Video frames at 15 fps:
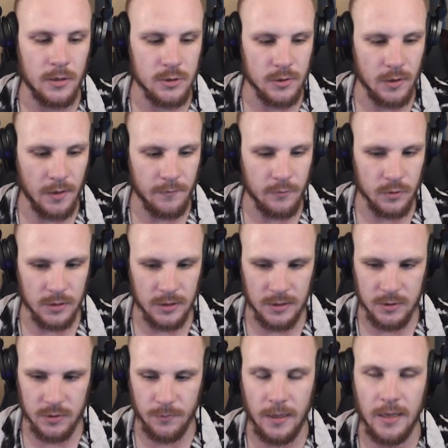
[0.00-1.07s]
So I would
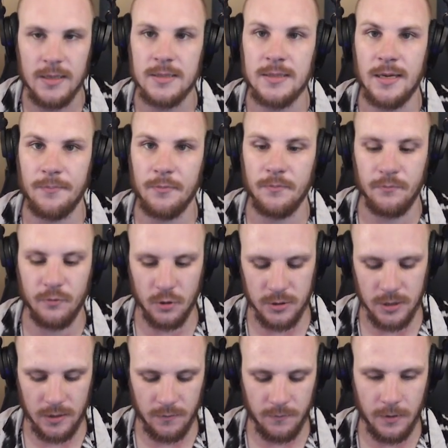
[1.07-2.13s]
need to make a separate
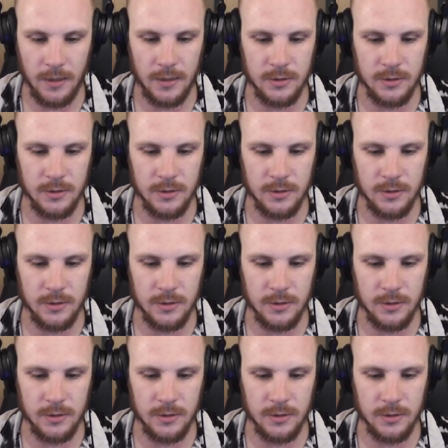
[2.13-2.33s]
project where